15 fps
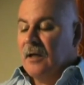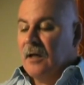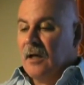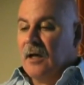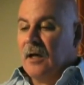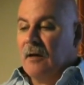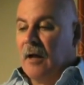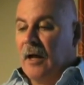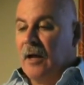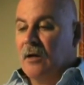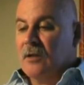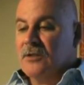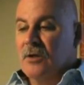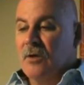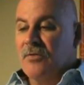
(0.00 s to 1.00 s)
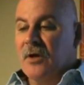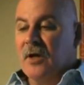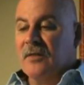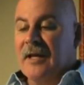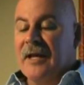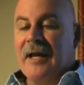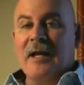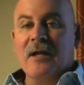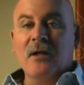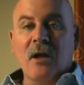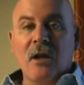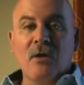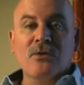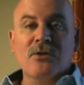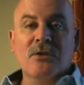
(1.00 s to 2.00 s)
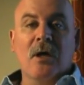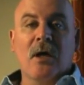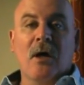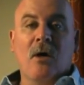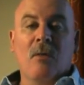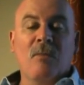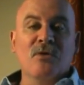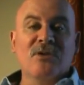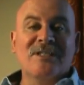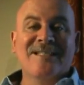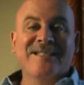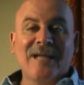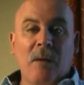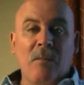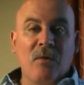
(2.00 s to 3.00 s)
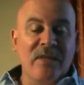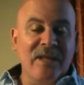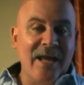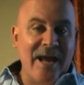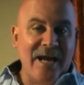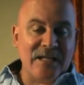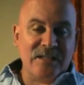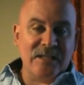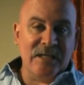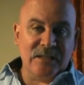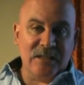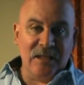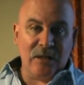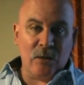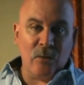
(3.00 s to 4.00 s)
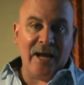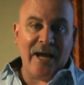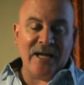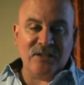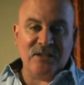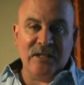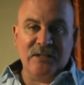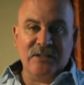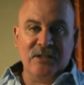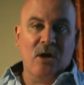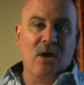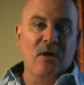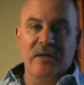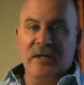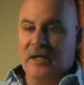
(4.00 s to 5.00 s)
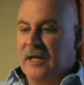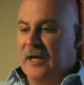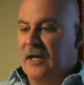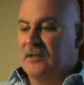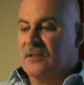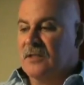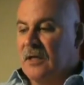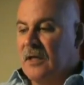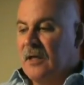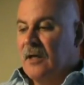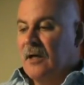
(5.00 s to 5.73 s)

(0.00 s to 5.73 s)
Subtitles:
I also thought they had almost double the assets, liquid assets in all the accounts.